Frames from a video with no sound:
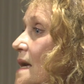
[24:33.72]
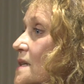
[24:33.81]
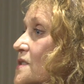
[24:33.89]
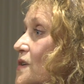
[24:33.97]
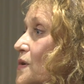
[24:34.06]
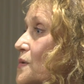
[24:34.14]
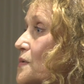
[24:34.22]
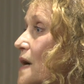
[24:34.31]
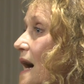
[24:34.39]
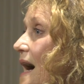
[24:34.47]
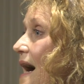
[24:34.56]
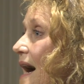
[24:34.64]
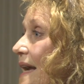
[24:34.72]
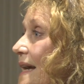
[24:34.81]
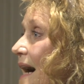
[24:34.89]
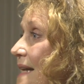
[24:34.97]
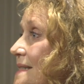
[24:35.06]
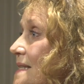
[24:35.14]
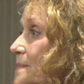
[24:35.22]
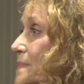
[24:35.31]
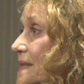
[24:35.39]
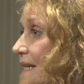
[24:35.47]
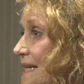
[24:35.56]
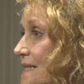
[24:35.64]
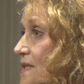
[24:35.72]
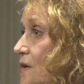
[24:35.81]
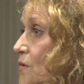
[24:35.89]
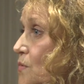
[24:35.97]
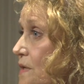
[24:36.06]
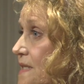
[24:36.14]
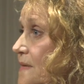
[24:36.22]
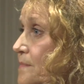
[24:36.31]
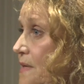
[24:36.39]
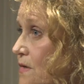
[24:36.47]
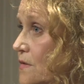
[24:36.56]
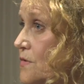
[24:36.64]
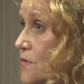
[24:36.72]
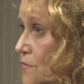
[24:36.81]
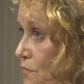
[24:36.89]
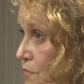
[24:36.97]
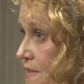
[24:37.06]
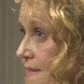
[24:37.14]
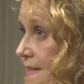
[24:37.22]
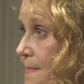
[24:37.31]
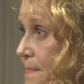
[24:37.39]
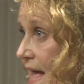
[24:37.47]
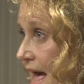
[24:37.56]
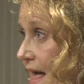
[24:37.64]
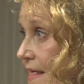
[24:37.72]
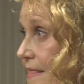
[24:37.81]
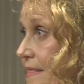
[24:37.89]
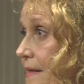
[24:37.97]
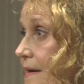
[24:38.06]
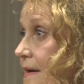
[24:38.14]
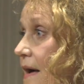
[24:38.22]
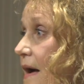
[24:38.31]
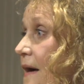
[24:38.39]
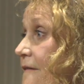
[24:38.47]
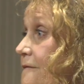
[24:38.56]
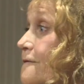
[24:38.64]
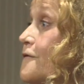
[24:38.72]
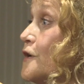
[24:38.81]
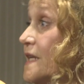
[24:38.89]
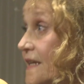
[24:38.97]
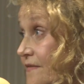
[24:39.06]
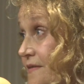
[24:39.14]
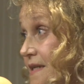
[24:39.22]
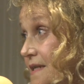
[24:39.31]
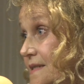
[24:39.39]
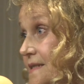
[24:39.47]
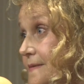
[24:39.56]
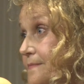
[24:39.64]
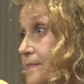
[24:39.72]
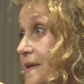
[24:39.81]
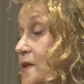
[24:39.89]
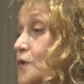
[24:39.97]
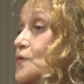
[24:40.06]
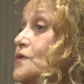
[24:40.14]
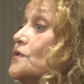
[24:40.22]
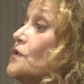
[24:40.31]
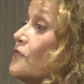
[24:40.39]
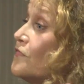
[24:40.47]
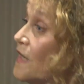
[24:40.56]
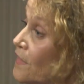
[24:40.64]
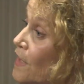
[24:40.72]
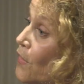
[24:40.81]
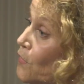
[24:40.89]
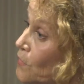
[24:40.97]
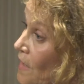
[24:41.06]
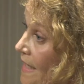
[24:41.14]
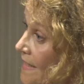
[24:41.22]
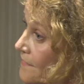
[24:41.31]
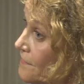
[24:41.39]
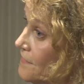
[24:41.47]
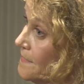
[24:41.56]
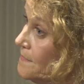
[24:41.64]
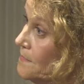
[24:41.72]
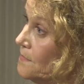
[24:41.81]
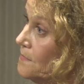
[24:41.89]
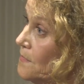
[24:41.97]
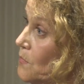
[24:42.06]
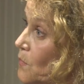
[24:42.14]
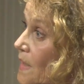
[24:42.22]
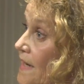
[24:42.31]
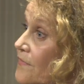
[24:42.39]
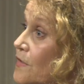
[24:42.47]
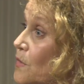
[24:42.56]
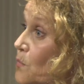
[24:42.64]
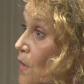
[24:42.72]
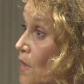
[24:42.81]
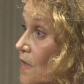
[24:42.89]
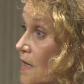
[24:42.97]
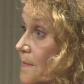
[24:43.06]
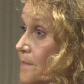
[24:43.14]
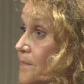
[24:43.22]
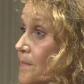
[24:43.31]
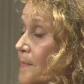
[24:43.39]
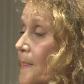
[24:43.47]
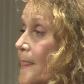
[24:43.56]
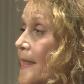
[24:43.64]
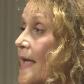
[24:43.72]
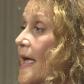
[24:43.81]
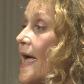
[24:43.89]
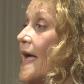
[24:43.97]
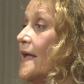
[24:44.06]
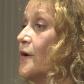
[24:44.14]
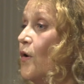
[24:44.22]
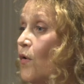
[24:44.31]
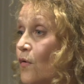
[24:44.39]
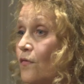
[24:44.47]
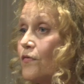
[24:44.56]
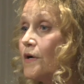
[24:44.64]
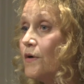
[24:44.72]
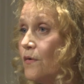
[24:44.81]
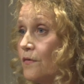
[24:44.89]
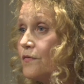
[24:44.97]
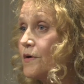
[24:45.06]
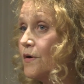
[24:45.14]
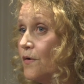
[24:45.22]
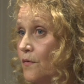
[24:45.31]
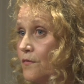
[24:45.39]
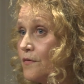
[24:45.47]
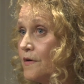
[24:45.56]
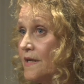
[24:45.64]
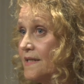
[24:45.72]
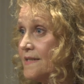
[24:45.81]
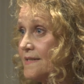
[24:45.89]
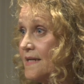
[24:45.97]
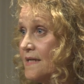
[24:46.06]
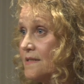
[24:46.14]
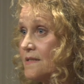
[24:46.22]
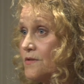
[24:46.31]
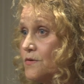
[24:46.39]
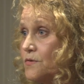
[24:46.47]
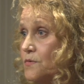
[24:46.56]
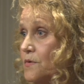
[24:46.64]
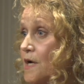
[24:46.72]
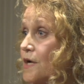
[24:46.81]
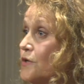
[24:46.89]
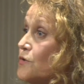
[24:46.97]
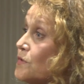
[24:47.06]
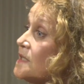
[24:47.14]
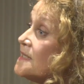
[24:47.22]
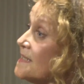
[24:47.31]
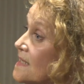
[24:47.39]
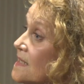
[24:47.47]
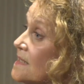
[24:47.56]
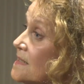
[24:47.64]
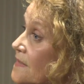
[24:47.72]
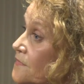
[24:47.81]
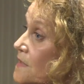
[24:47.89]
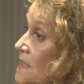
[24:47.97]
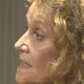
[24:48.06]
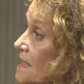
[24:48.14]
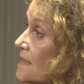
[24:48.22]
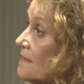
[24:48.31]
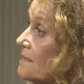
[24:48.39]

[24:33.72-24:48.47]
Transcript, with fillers: So I got to the place, A Course in Miracles uses the path of forgiveness. It uses your very own life, wherever you are, and over and over and over, it says to, you can see this differently.